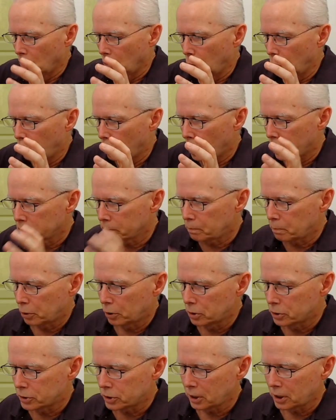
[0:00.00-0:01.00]
one
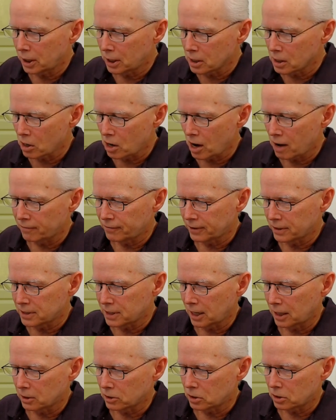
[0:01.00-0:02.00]
person in an office
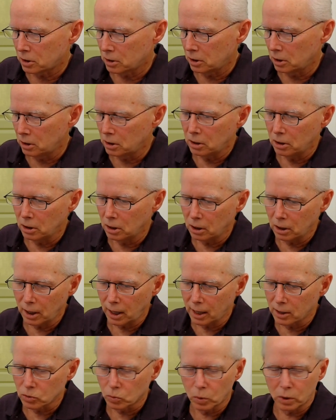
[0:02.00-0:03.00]
has
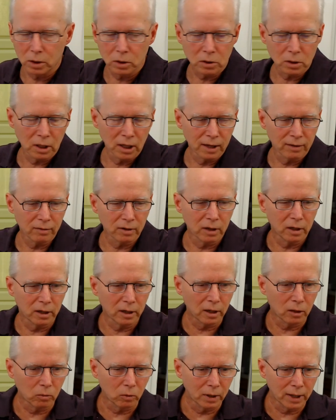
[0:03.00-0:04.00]
has Windows 11,
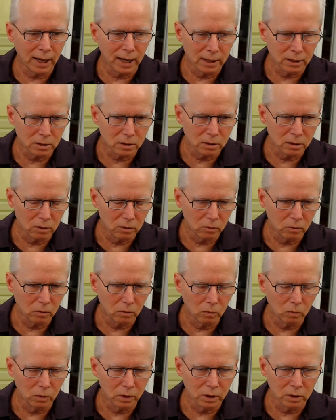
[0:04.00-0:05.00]
another one has
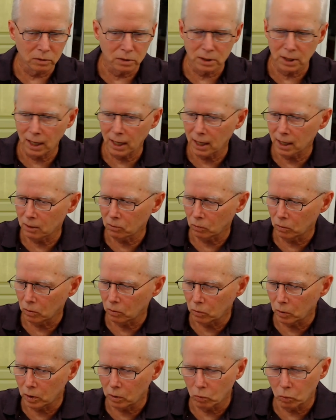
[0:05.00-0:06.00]
Windows
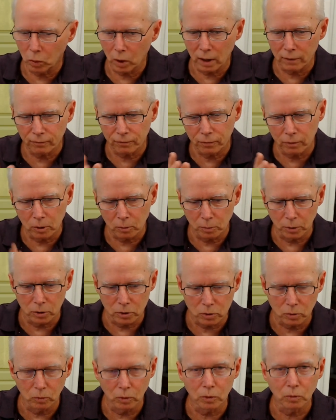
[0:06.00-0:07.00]
10. We want for the
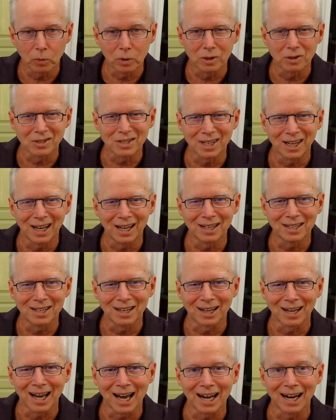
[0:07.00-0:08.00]
person with Windows 10
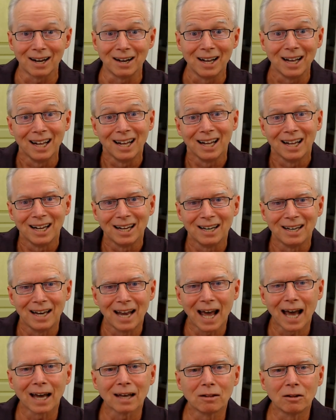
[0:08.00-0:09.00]
to kind of
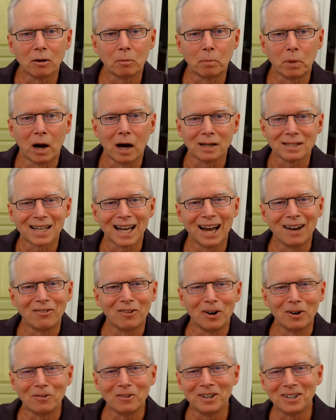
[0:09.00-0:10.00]
nag their boss. I
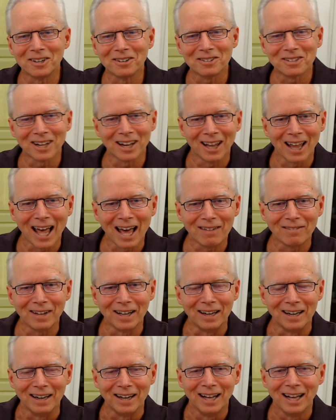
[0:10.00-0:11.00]
want Windows
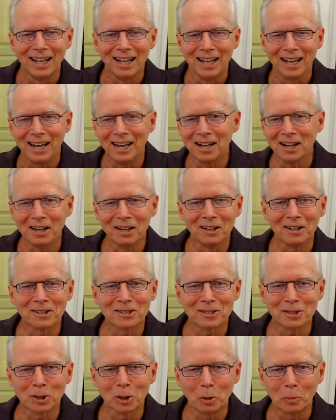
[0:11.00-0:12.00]
11. It
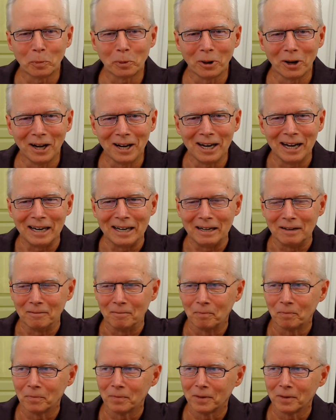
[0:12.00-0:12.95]
looks so pretty.